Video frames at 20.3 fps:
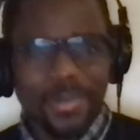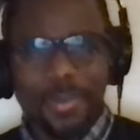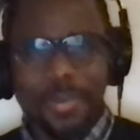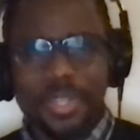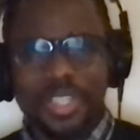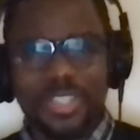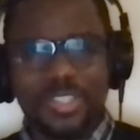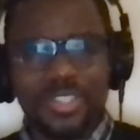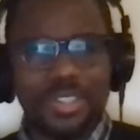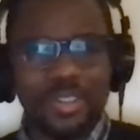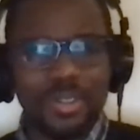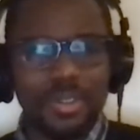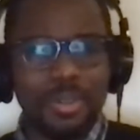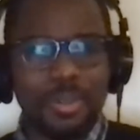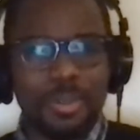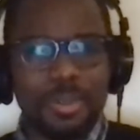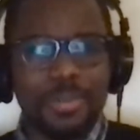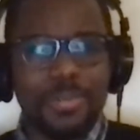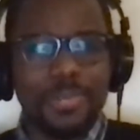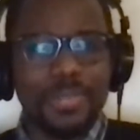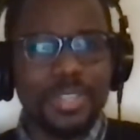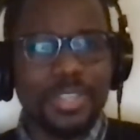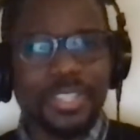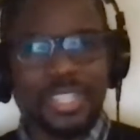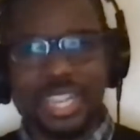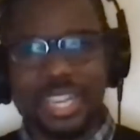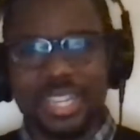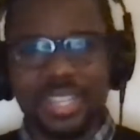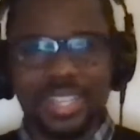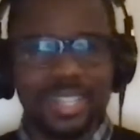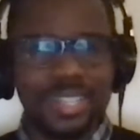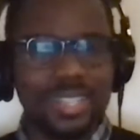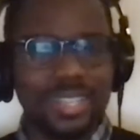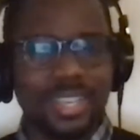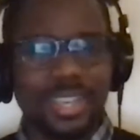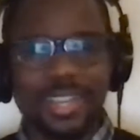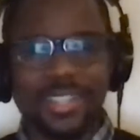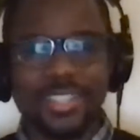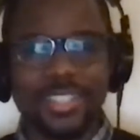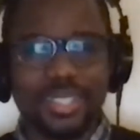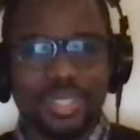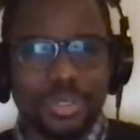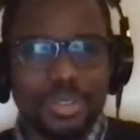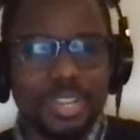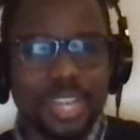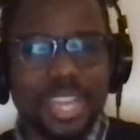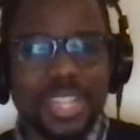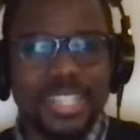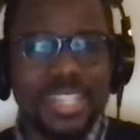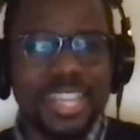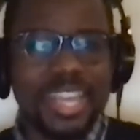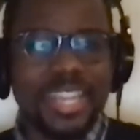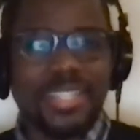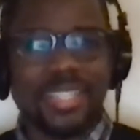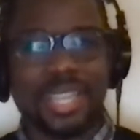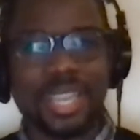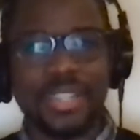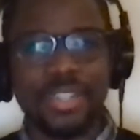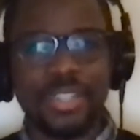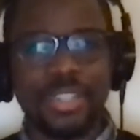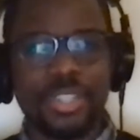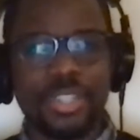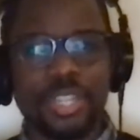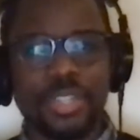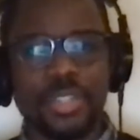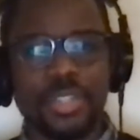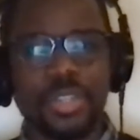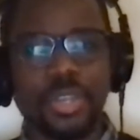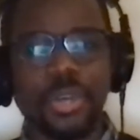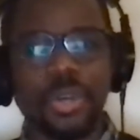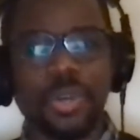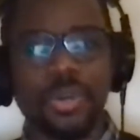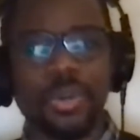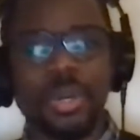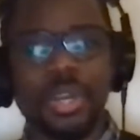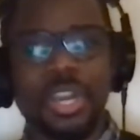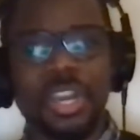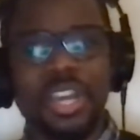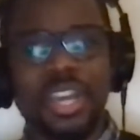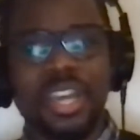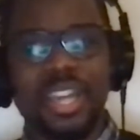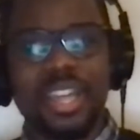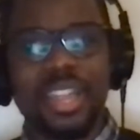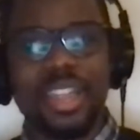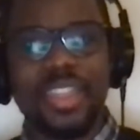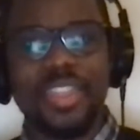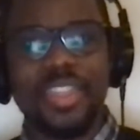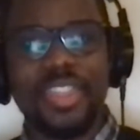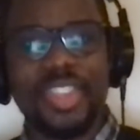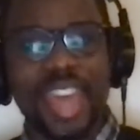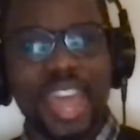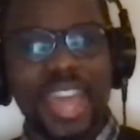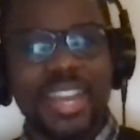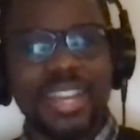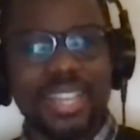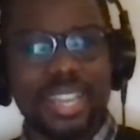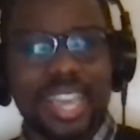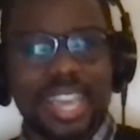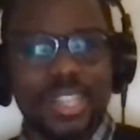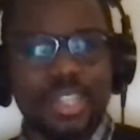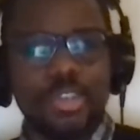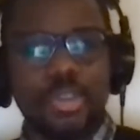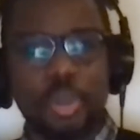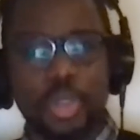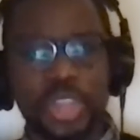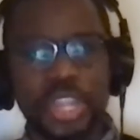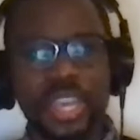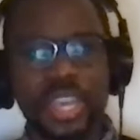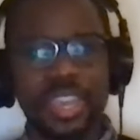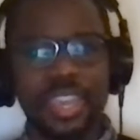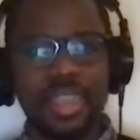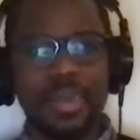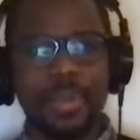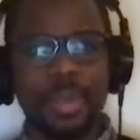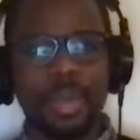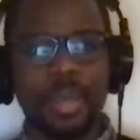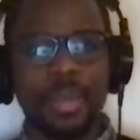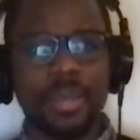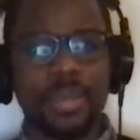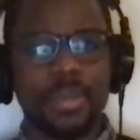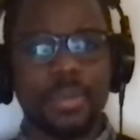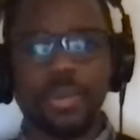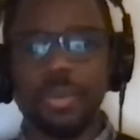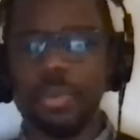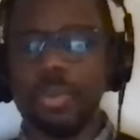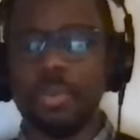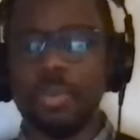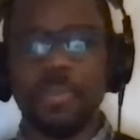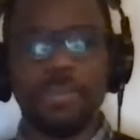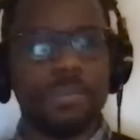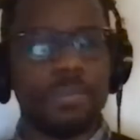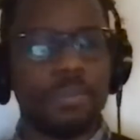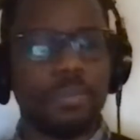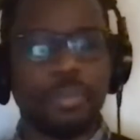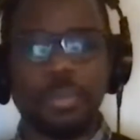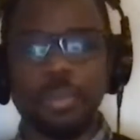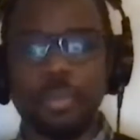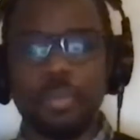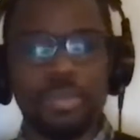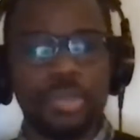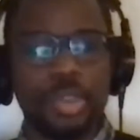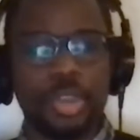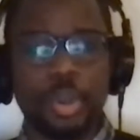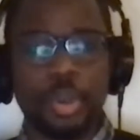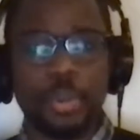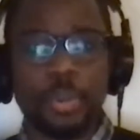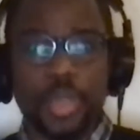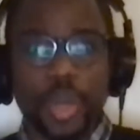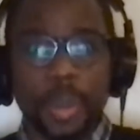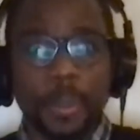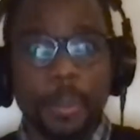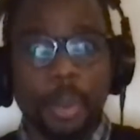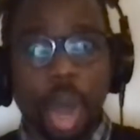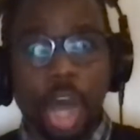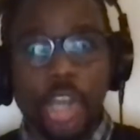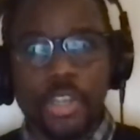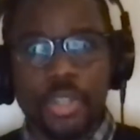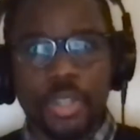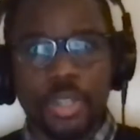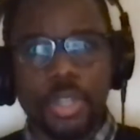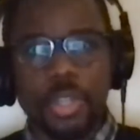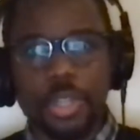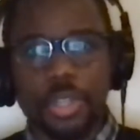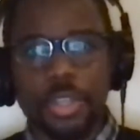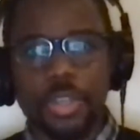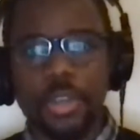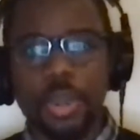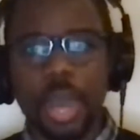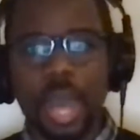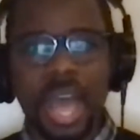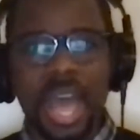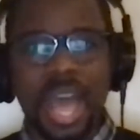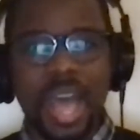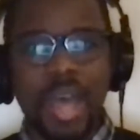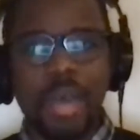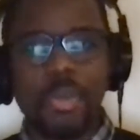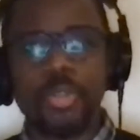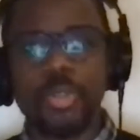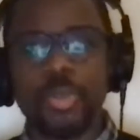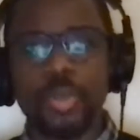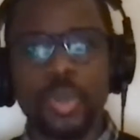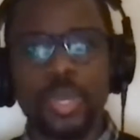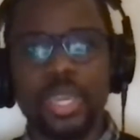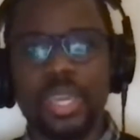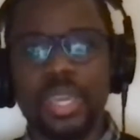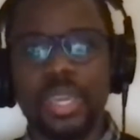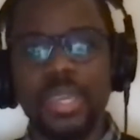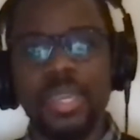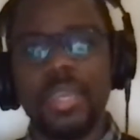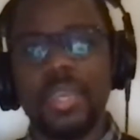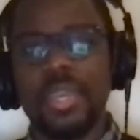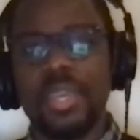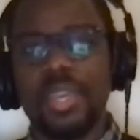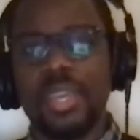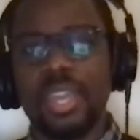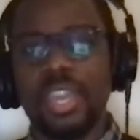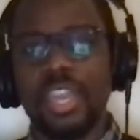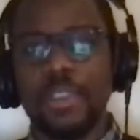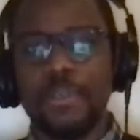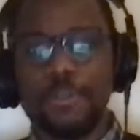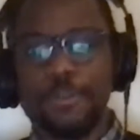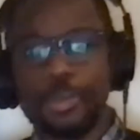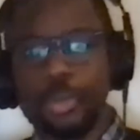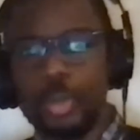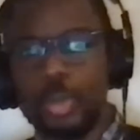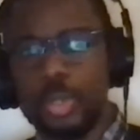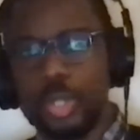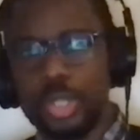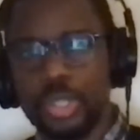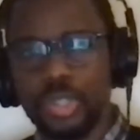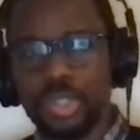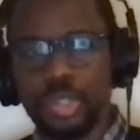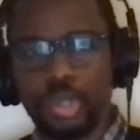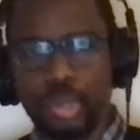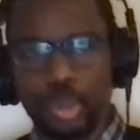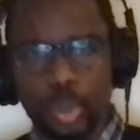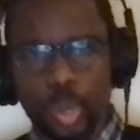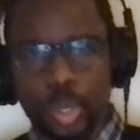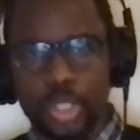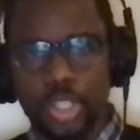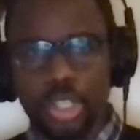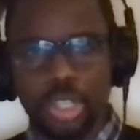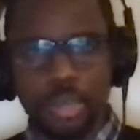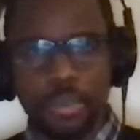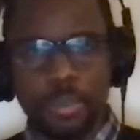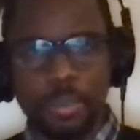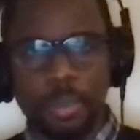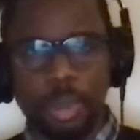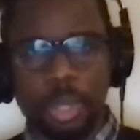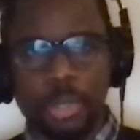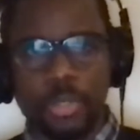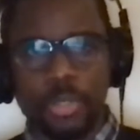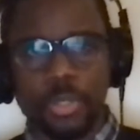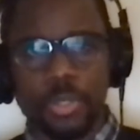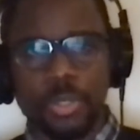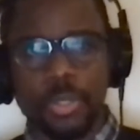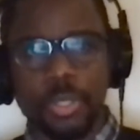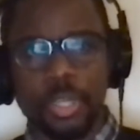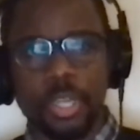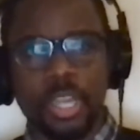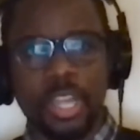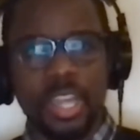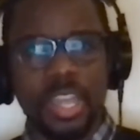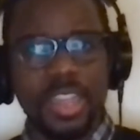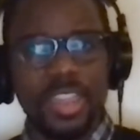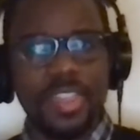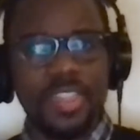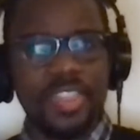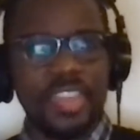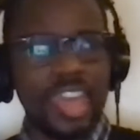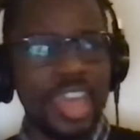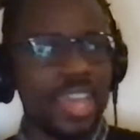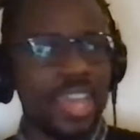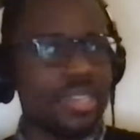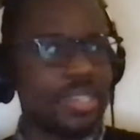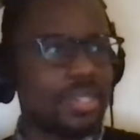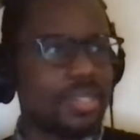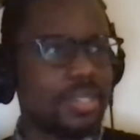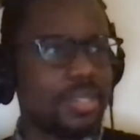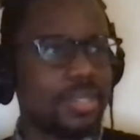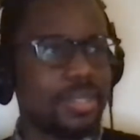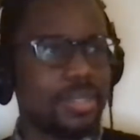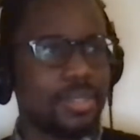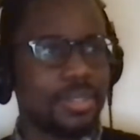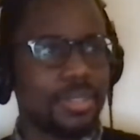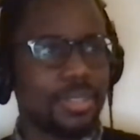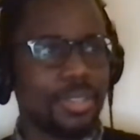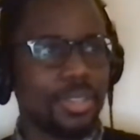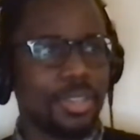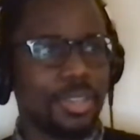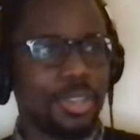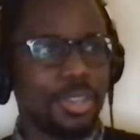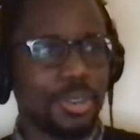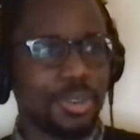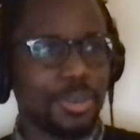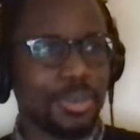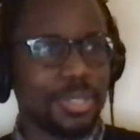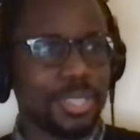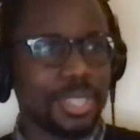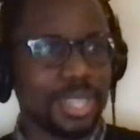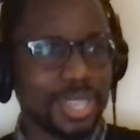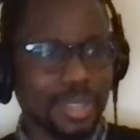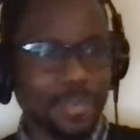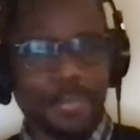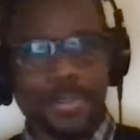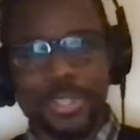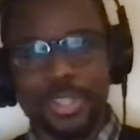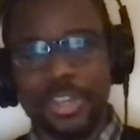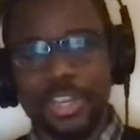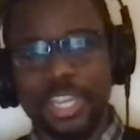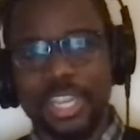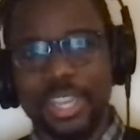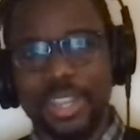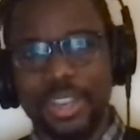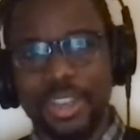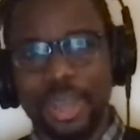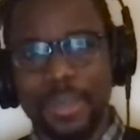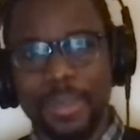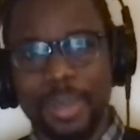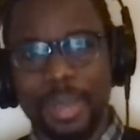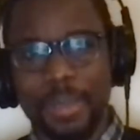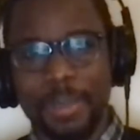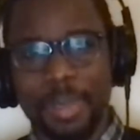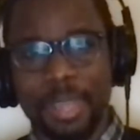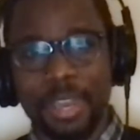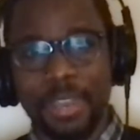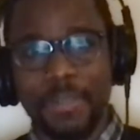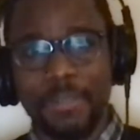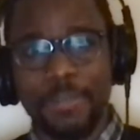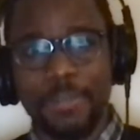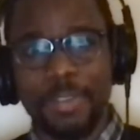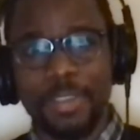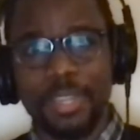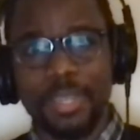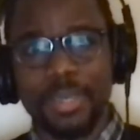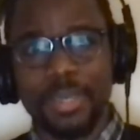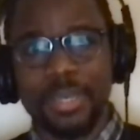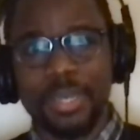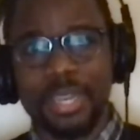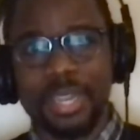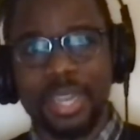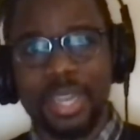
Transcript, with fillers: which almost feels like, yeah, it just creates that tension. And so that gets you thinking about, you know, the model, you know, how do we infuse a stewardship model that, you know, delivers on economic benefit